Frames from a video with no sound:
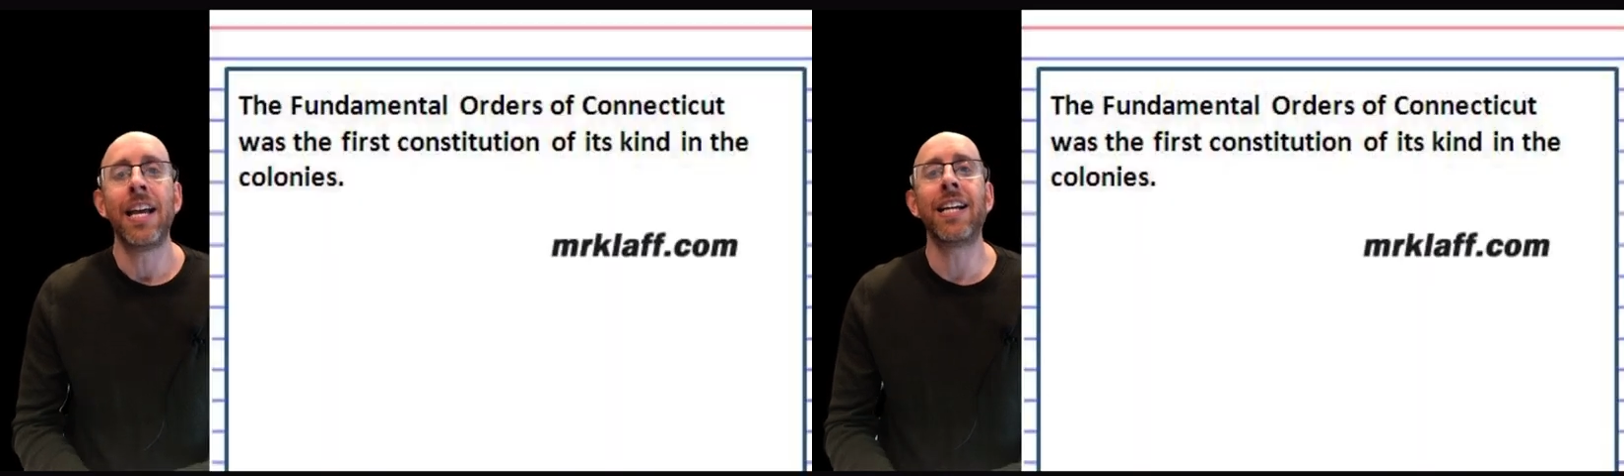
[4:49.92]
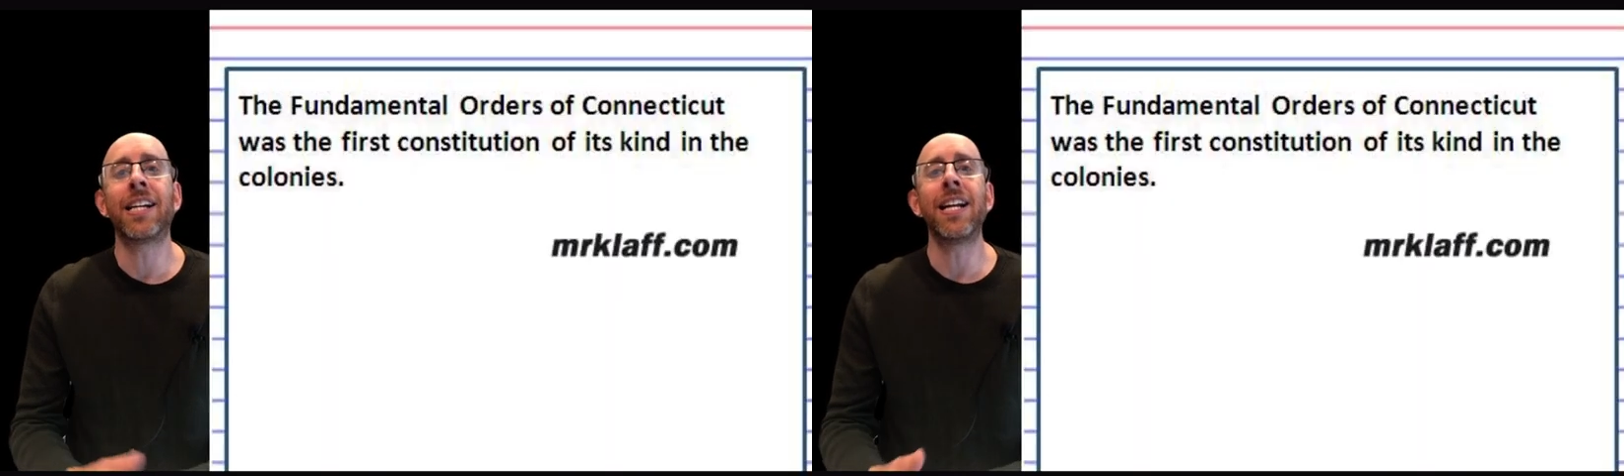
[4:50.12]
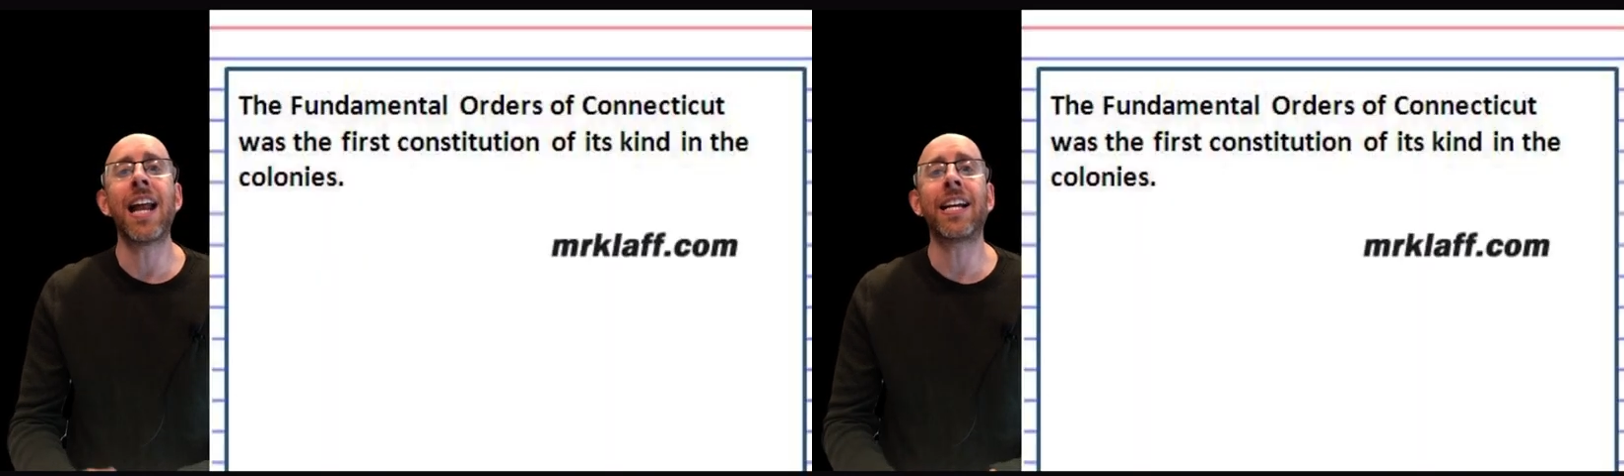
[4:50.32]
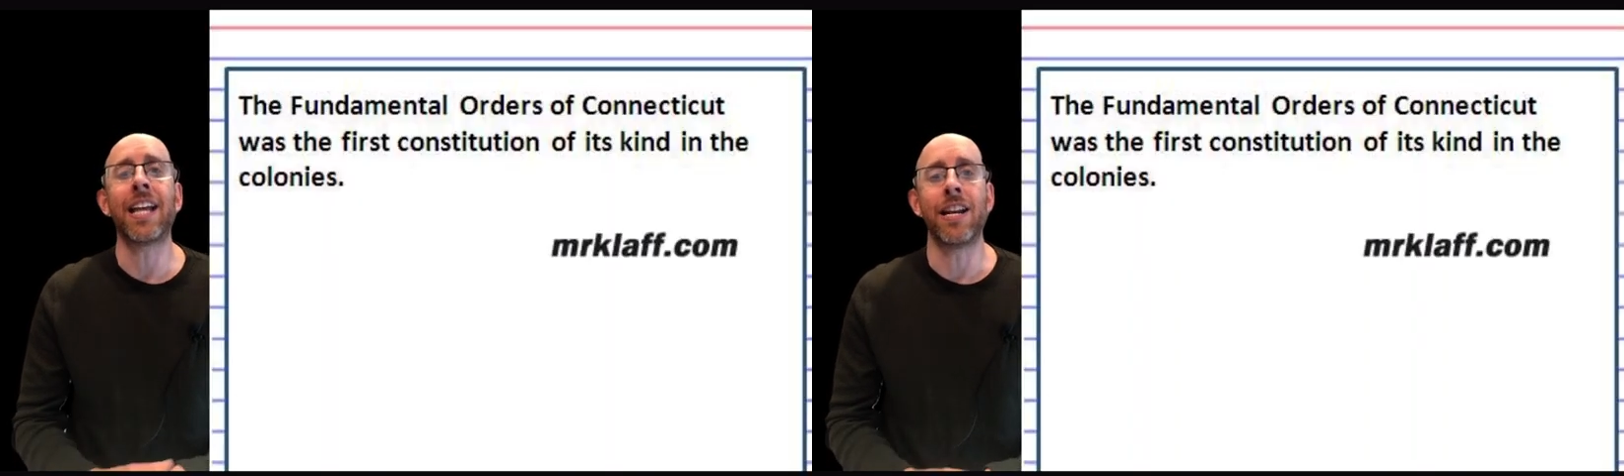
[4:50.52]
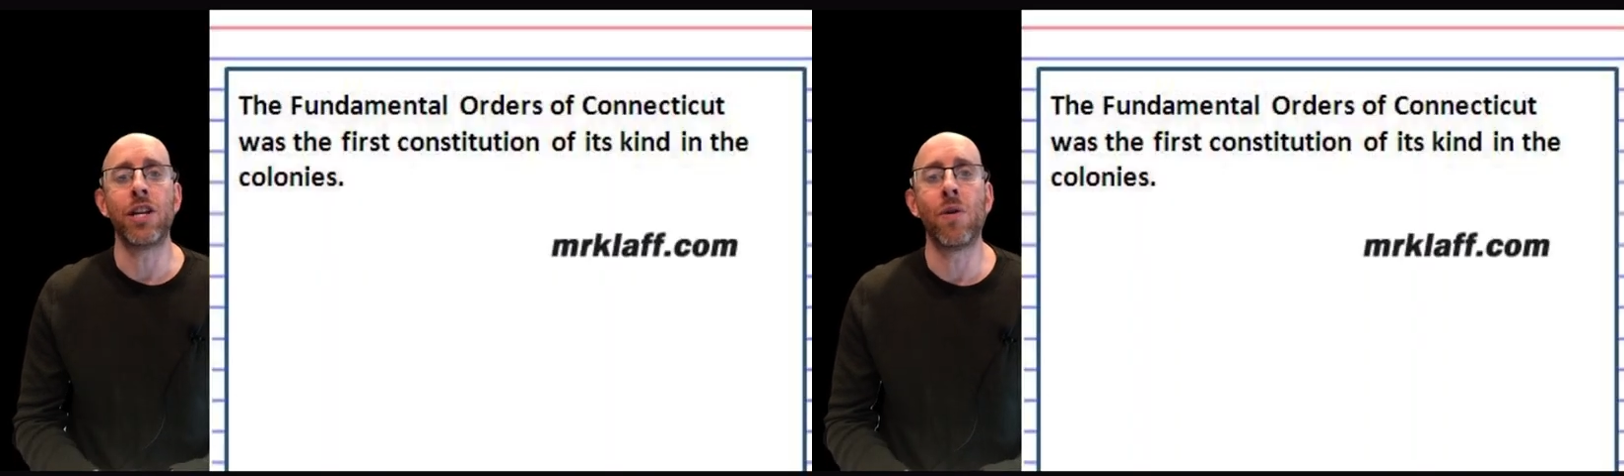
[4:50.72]
In
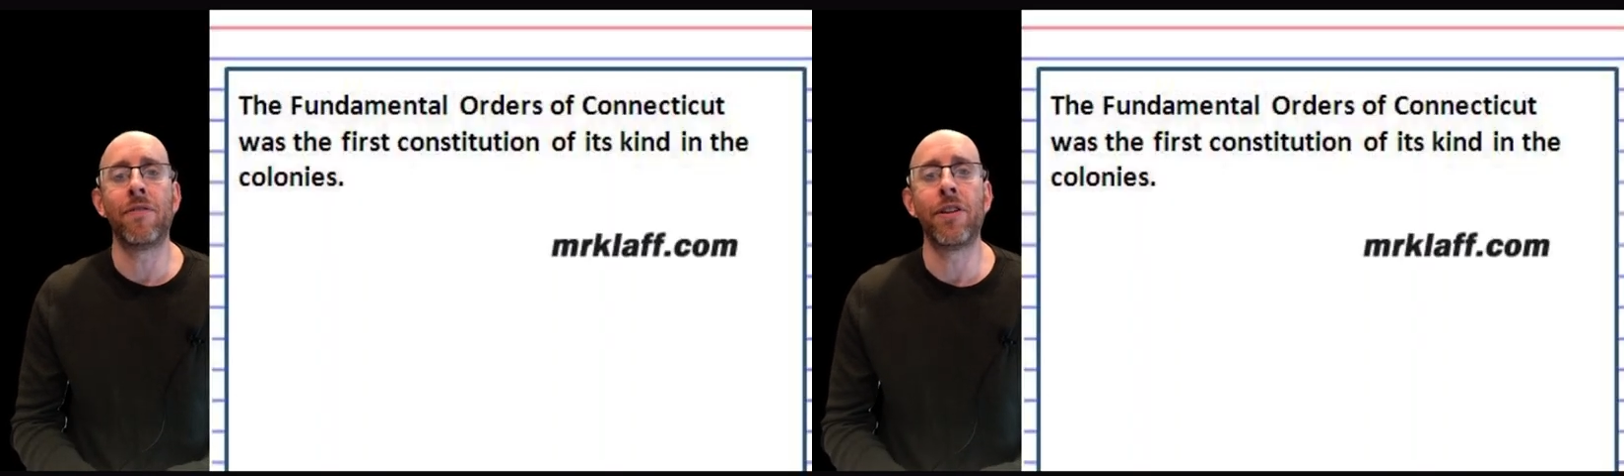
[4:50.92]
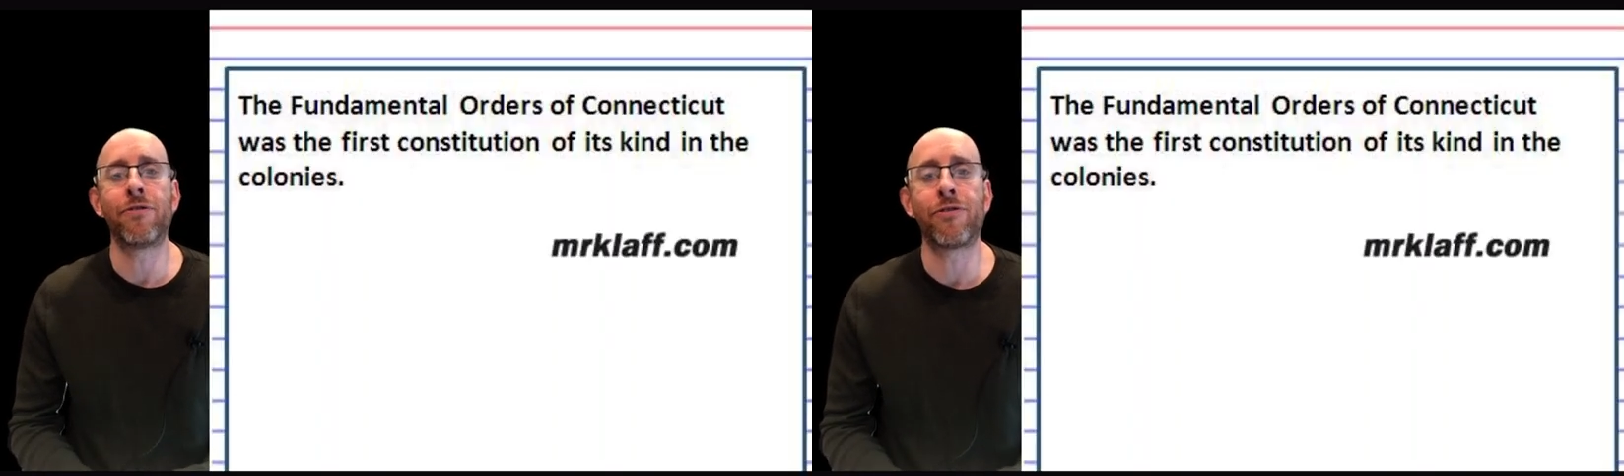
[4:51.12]
Connecticut, you have the